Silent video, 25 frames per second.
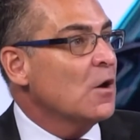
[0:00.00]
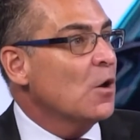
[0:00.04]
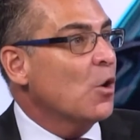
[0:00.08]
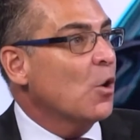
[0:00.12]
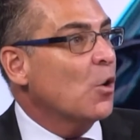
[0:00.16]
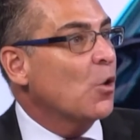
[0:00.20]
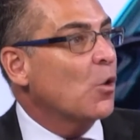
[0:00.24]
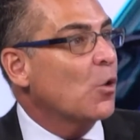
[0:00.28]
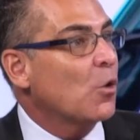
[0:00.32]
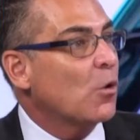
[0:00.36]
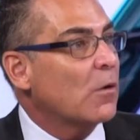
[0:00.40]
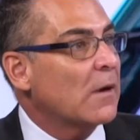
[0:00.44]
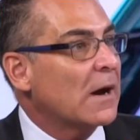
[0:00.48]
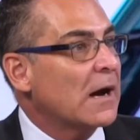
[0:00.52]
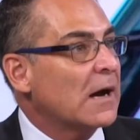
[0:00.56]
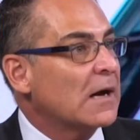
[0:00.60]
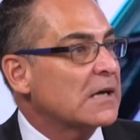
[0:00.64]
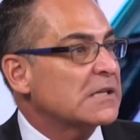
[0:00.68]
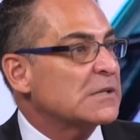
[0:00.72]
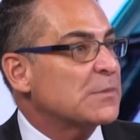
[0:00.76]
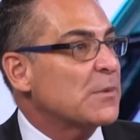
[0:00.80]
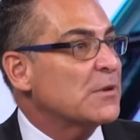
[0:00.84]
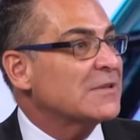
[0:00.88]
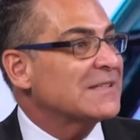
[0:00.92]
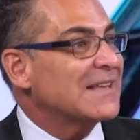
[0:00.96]
or I
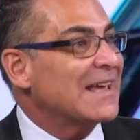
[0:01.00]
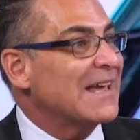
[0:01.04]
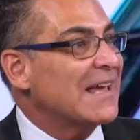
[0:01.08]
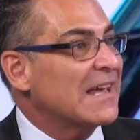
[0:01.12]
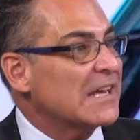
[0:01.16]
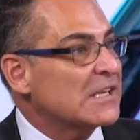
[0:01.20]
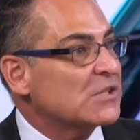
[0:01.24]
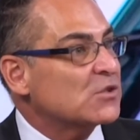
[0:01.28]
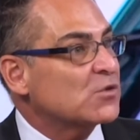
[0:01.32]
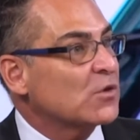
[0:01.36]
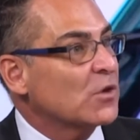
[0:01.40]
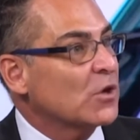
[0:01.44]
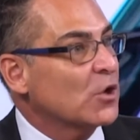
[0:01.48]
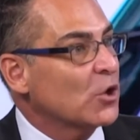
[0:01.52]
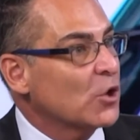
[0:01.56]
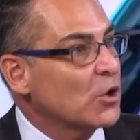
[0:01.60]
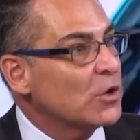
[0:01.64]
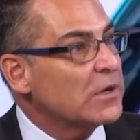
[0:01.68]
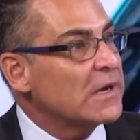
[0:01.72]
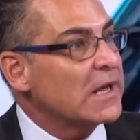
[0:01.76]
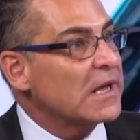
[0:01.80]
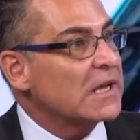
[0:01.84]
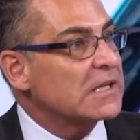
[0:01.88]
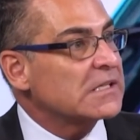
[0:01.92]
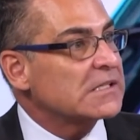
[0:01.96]
suppose extra
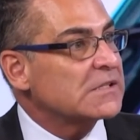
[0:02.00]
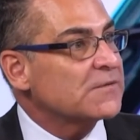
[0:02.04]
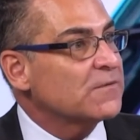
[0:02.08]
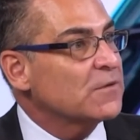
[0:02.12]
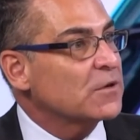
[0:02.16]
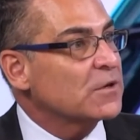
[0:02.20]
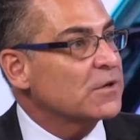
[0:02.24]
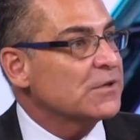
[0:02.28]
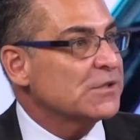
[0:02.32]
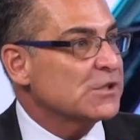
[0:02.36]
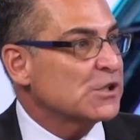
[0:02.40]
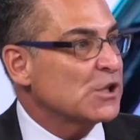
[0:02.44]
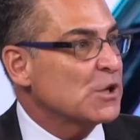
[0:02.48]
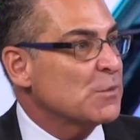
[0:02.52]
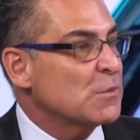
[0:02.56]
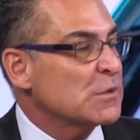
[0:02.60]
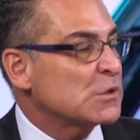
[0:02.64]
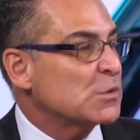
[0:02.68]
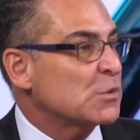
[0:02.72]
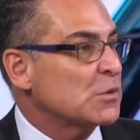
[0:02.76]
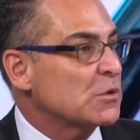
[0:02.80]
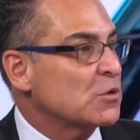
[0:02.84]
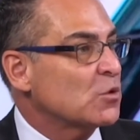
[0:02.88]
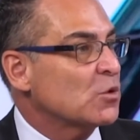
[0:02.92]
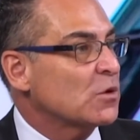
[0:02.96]
earnings for consumers
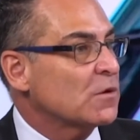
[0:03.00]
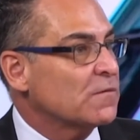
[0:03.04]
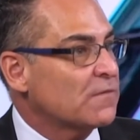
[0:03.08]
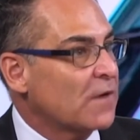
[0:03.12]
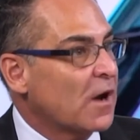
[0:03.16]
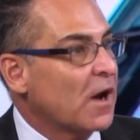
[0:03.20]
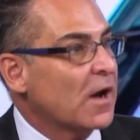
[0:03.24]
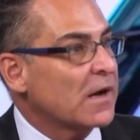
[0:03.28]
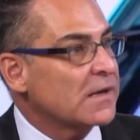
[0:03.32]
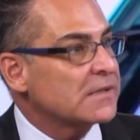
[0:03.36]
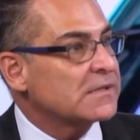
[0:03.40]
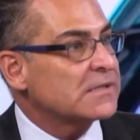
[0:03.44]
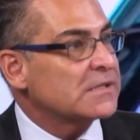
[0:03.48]
with good advice.